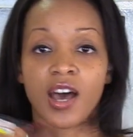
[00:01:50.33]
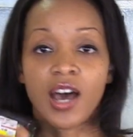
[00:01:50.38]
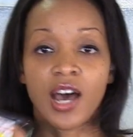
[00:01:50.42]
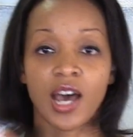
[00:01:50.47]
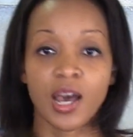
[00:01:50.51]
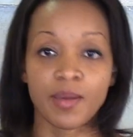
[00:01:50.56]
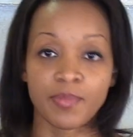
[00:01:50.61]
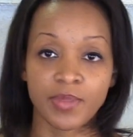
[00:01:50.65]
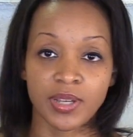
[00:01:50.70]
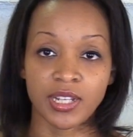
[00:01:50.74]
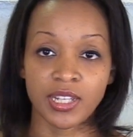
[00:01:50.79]

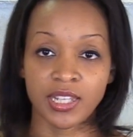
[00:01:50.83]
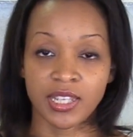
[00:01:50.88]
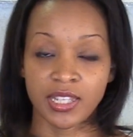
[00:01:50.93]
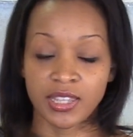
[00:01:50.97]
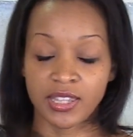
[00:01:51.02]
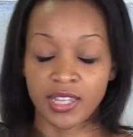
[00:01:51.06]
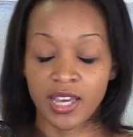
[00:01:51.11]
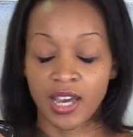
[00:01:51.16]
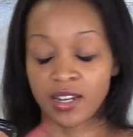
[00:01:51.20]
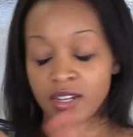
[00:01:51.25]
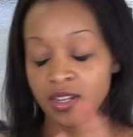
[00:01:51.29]
I'm gonna
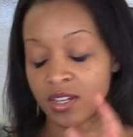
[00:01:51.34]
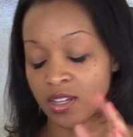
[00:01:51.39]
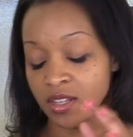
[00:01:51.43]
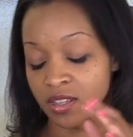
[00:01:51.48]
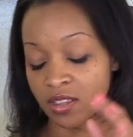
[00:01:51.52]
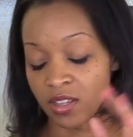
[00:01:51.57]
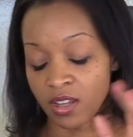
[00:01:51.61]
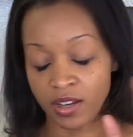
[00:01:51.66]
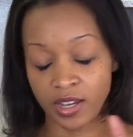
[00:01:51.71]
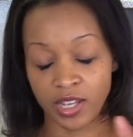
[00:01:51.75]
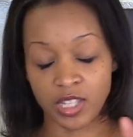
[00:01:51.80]
get that.
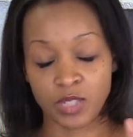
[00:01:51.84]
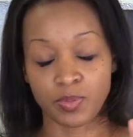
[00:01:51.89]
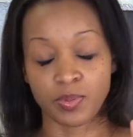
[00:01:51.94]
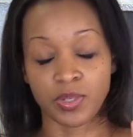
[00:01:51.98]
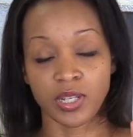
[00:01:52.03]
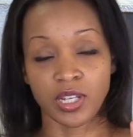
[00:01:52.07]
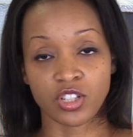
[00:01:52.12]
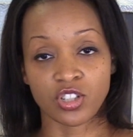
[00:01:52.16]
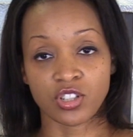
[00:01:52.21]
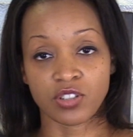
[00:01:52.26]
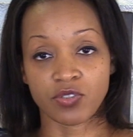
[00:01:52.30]
Long
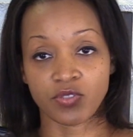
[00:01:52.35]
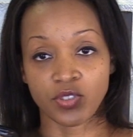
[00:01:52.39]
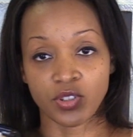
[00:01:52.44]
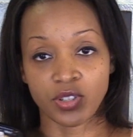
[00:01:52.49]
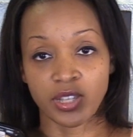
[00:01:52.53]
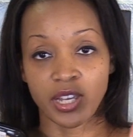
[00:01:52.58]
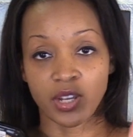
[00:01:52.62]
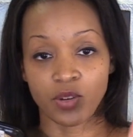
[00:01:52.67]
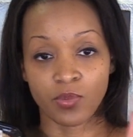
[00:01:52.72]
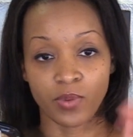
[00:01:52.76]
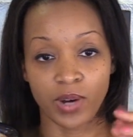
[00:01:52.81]
explanation for
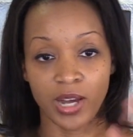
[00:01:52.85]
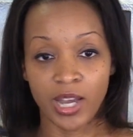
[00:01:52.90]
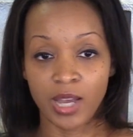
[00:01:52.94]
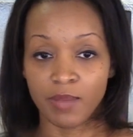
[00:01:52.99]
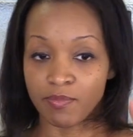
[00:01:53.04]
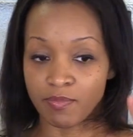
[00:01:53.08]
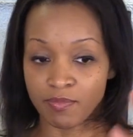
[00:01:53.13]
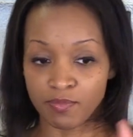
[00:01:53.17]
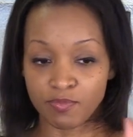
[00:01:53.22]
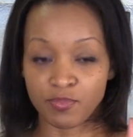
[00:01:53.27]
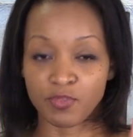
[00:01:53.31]
why
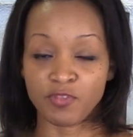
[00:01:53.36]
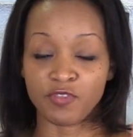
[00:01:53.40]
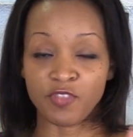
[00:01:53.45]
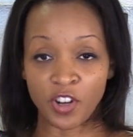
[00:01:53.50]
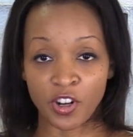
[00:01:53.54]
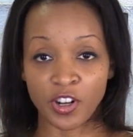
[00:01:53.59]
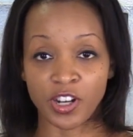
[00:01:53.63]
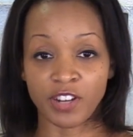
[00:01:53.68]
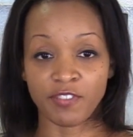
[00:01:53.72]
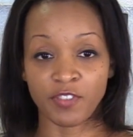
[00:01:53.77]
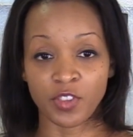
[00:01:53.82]
I'm
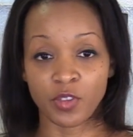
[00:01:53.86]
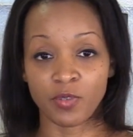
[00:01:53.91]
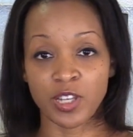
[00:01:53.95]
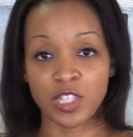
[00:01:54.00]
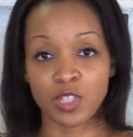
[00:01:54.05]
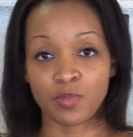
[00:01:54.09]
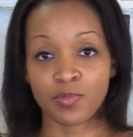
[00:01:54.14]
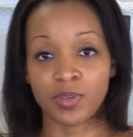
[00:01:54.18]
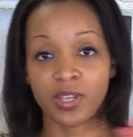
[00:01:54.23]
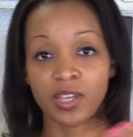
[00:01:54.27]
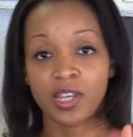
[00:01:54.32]
varying from the
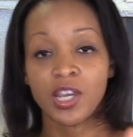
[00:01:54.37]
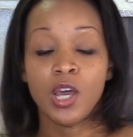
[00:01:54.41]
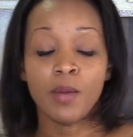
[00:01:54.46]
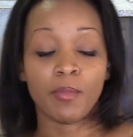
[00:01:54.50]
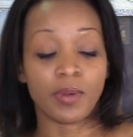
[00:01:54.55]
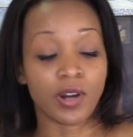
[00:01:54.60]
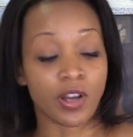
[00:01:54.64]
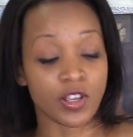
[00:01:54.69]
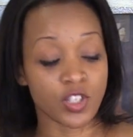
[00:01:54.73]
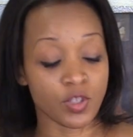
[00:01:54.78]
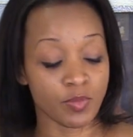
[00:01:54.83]
recipe,
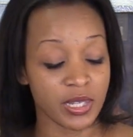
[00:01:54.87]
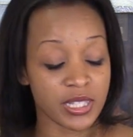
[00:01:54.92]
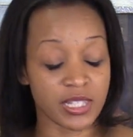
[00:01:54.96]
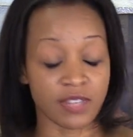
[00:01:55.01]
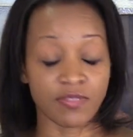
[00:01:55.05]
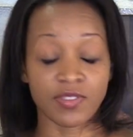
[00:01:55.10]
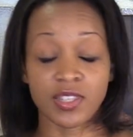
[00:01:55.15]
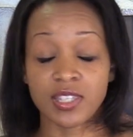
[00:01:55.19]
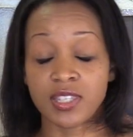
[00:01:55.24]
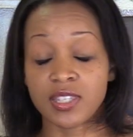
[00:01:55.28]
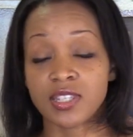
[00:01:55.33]
but also means
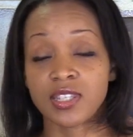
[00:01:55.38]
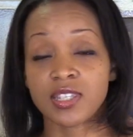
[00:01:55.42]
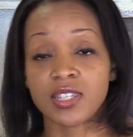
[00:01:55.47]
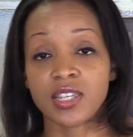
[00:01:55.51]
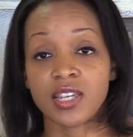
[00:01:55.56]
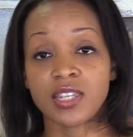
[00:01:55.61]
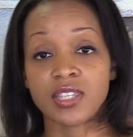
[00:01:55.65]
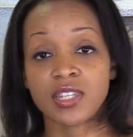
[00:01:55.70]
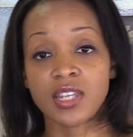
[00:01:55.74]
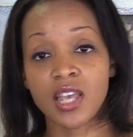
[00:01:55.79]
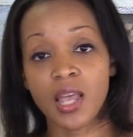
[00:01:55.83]
if this is
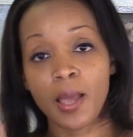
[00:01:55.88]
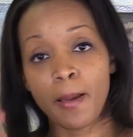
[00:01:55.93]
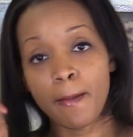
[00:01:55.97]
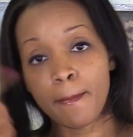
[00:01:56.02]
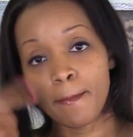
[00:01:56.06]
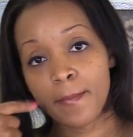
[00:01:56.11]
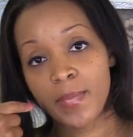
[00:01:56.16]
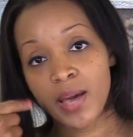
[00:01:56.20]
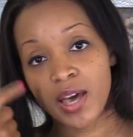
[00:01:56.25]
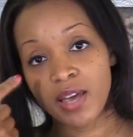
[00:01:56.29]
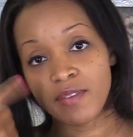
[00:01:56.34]
disgusting,
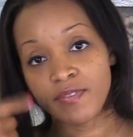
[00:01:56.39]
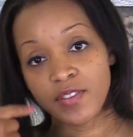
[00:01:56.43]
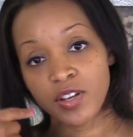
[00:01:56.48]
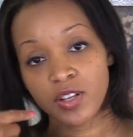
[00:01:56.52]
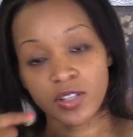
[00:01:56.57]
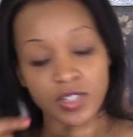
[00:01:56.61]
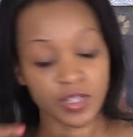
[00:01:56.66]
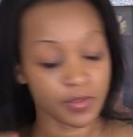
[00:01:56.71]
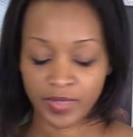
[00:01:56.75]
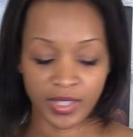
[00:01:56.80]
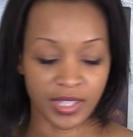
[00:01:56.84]
my
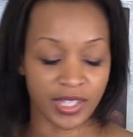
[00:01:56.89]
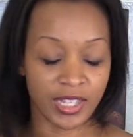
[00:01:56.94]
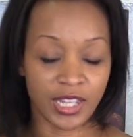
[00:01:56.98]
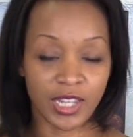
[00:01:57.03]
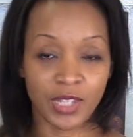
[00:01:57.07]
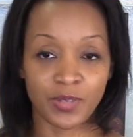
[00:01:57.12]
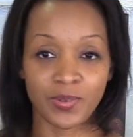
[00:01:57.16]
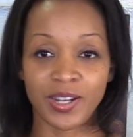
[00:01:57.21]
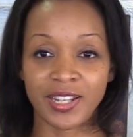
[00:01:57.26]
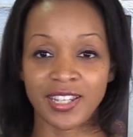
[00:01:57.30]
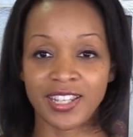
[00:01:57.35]
fault.
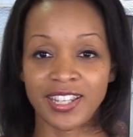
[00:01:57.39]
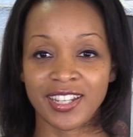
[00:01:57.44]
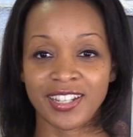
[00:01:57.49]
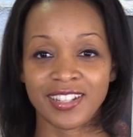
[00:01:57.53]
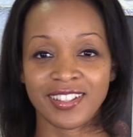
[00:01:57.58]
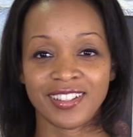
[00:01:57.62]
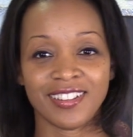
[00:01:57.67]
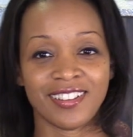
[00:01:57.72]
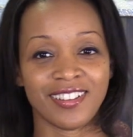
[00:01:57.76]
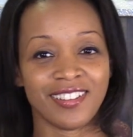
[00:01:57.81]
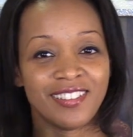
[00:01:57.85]
Yellow
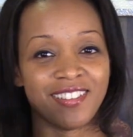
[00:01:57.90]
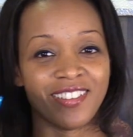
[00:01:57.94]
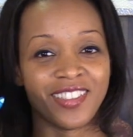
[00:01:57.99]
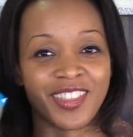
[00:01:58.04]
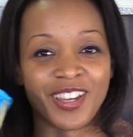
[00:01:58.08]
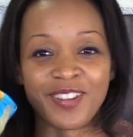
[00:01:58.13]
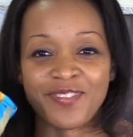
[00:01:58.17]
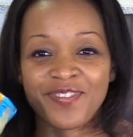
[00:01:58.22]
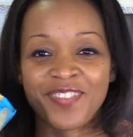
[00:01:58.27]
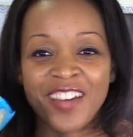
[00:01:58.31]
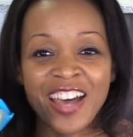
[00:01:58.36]
onion,
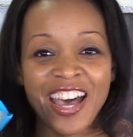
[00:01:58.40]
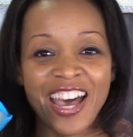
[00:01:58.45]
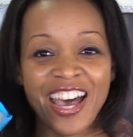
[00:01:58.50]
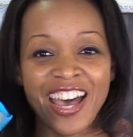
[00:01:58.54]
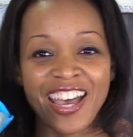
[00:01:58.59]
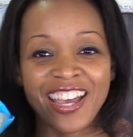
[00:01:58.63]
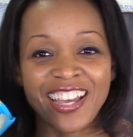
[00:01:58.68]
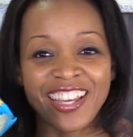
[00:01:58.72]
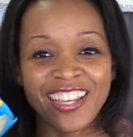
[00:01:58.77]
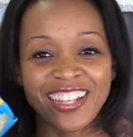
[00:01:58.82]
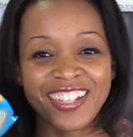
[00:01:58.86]
they're
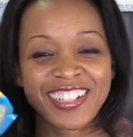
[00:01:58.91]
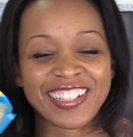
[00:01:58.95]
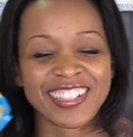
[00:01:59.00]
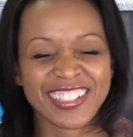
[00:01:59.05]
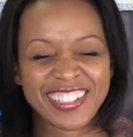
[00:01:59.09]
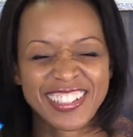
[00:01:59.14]
back.